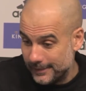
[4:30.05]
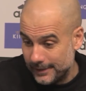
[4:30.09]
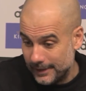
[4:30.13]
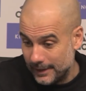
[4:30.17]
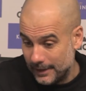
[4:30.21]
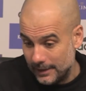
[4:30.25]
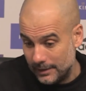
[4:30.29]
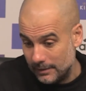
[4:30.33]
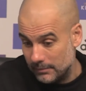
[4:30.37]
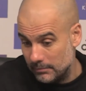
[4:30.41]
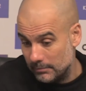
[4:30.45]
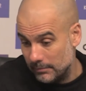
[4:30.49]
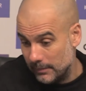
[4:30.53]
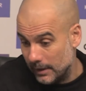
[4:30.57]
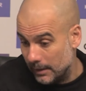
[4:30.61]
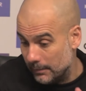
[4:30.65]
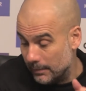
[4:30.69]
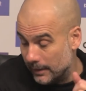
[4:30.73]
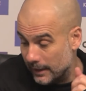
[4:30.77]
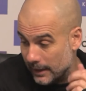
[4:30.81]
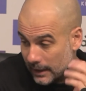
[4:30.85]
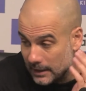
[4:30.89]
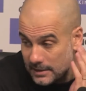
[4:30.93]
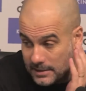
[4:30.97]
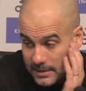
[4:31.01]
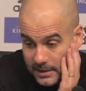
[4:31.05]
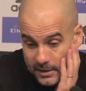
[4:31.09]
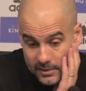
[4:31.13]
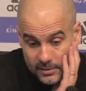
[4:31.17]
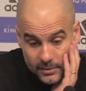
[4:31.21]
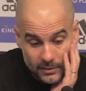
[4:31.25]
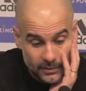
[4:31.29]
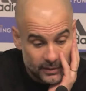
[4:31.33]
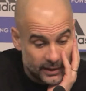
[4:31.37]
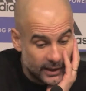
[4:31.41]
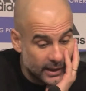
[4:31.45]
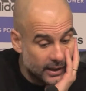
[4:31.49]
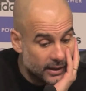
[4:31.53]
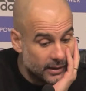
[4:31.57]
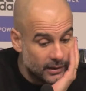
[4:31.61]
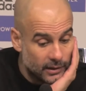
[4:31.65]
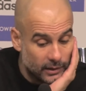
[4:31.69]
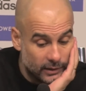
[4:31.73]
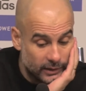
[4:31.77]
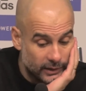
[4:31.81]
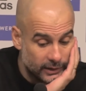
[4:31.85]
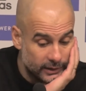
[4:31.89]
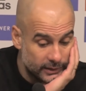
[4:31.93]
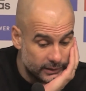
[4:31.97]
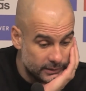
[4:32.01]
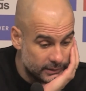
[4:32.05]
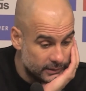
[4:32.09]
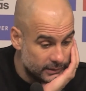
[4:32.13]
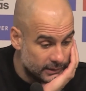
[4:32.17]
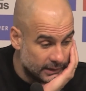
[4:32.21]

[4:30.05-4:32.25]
and maybe next season they can learn